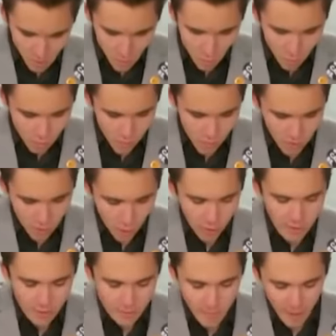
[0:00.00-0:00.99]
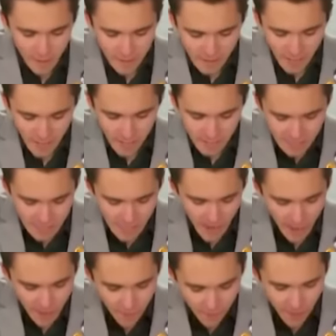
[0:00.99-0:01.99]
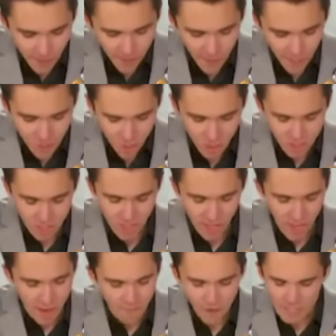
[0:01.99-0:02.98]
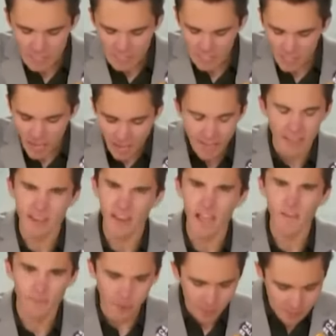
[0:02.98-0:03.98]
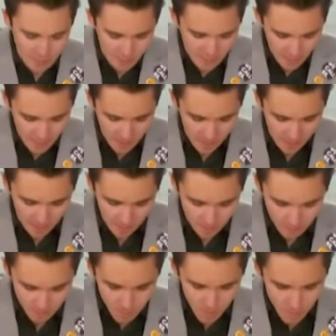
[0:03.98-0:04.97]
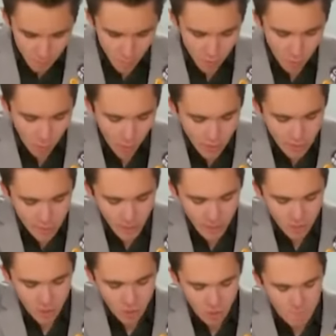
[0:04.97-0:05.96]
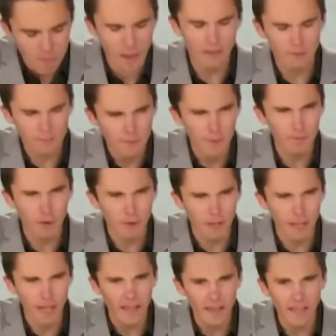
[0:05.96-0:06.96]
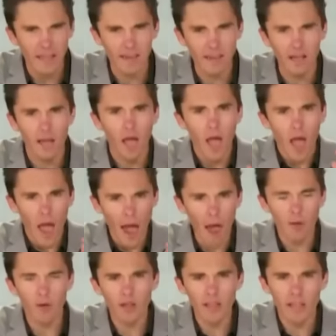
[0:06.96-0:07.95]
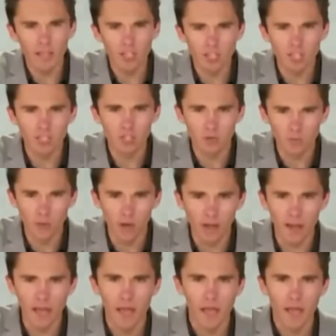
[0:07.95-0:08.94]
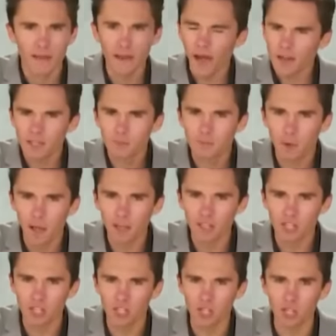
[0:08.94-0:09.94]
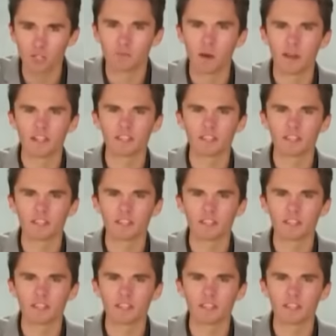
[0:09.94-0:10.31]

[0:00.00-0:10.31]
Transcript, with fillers: We're going to take this to every election, to every state and every city. We're going to make sure the best people get in our elections to run, not as politicians, but as